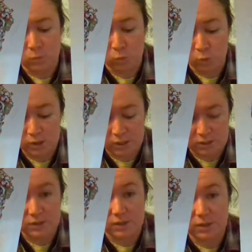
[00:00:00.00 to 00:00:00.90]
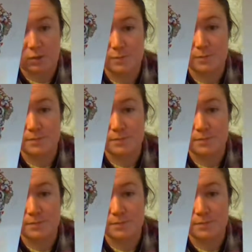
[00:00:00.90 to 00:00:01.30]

What needs to go?